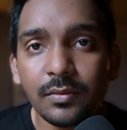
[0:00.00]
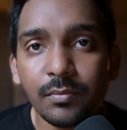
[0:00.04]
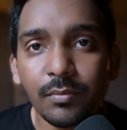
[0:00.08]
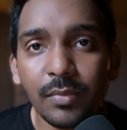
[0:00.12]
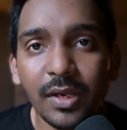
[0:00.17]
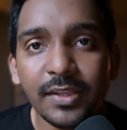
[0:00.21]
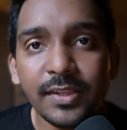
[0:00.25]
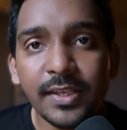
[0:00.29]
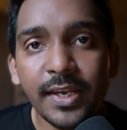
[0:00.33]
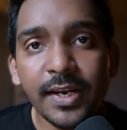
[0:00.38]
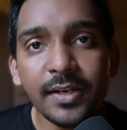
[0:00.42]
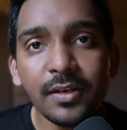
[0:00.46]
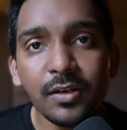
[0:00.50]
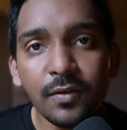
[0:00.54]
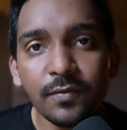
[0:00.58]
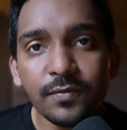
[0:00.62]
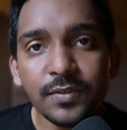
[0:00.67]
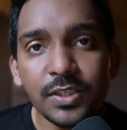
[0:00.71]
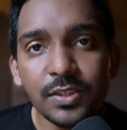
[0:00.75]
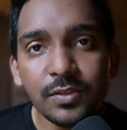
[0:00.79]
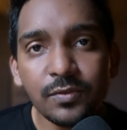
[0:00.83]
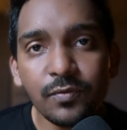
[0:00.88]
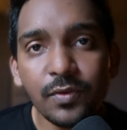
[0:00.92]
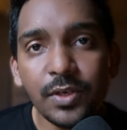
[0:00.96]
By the end of
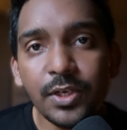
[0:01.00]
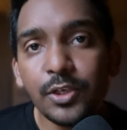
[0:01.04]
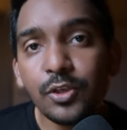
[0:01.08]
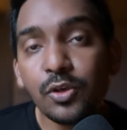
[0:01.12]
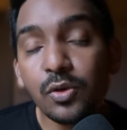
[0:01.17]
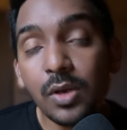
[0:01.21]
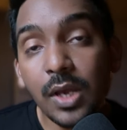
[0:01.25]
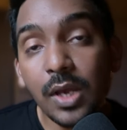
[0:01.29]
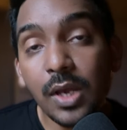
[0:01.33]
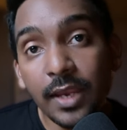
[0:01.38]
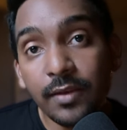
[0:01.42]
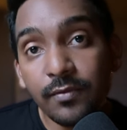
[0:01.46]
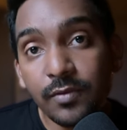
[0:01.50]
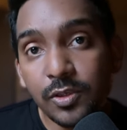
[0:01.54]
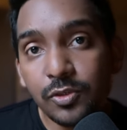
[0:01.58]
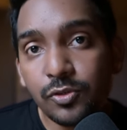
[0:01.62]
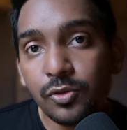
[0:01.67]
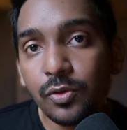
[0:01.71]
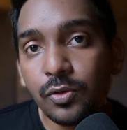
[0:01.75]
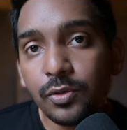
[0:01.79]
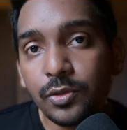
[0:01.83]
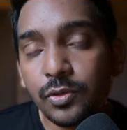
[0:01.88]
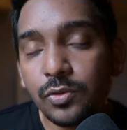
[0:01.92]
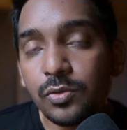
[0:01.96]
this video, I will
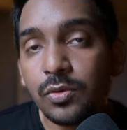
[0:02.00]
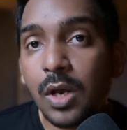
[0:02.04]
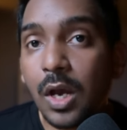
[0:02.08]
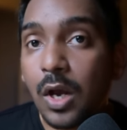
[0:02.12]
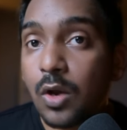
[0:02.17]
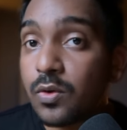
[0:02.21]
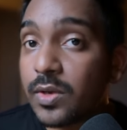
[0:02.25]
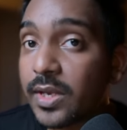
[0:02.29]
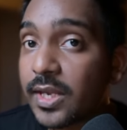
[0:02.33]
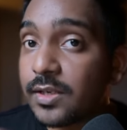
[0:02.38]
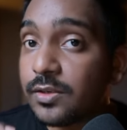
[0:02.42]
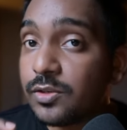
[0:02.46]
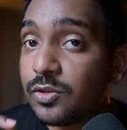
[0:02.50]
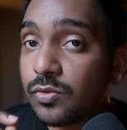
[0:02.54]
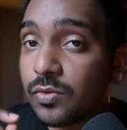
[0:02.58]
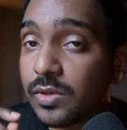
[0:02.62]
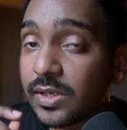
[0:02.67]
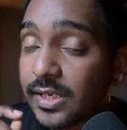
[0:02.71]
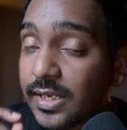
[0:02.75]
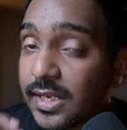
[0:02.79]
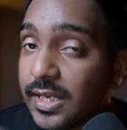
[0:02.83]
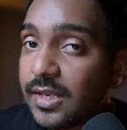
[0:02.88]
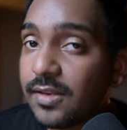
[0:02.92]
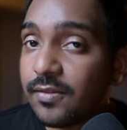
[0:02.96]
show you how can you
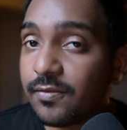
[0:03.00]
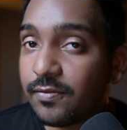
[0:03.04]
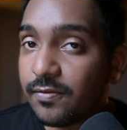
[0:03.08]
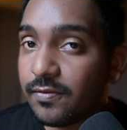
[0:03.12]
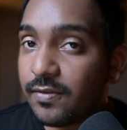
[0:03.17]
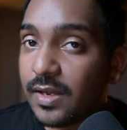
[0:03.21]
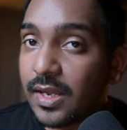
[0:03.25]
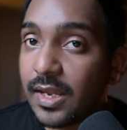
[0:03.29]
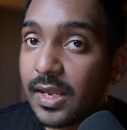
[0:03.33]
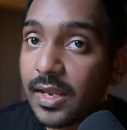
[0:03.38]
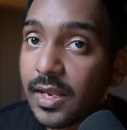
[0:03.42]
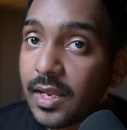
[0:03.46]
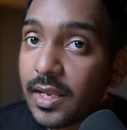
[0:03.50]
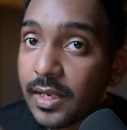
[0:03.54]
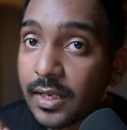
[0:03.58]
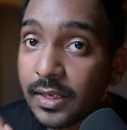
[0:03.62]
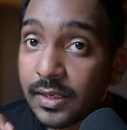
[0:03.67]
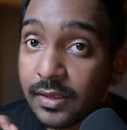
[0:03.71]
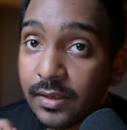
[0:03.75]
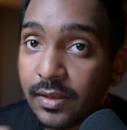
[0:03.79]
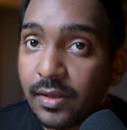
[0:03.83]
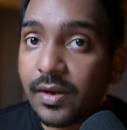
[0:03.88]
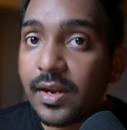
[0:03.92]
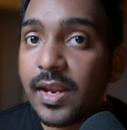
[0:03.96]
leave a
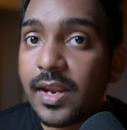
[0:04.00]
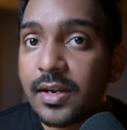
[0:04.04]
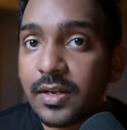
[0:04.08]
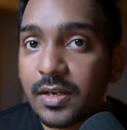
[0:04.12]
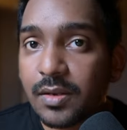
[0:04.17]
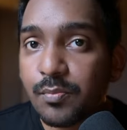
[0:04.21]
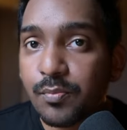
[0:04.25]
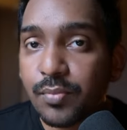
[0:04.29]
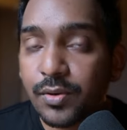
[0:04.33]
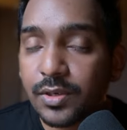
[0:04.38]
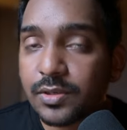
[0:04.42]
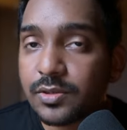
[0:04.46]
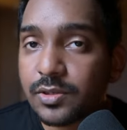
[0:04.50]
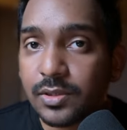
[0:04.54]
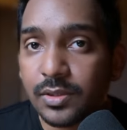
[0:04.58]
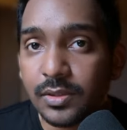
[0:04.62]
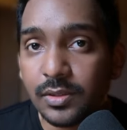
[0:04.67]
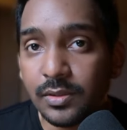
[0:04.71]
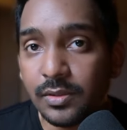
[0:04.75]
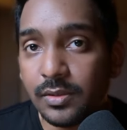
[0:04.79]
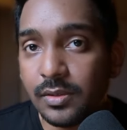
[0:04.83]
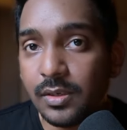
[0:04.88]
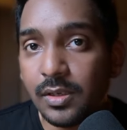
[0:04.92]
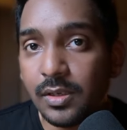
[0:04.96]
great impression